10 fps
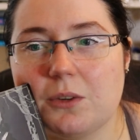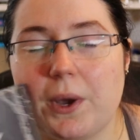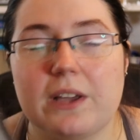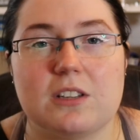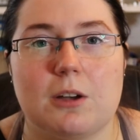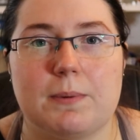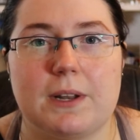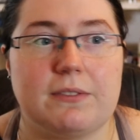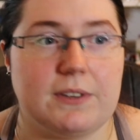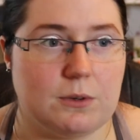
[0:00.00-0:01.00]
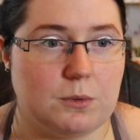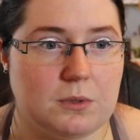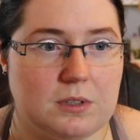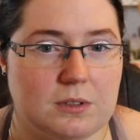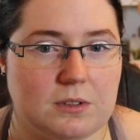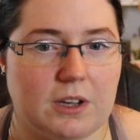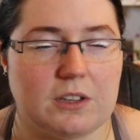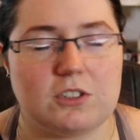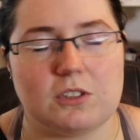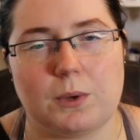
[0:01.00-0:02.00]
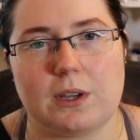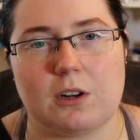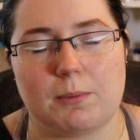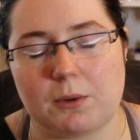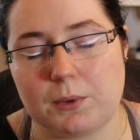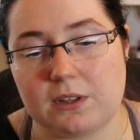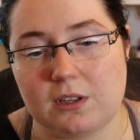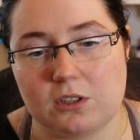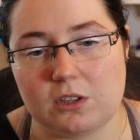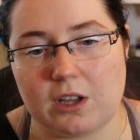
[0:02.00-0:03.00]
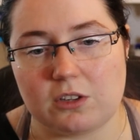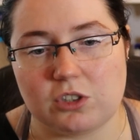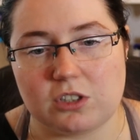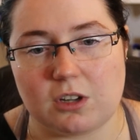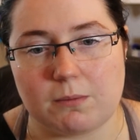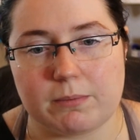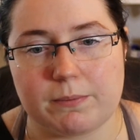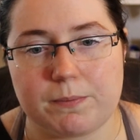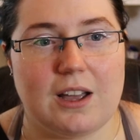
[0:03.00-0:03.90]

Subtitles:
wakes up in a field, like she's waking up in a wee tree stump.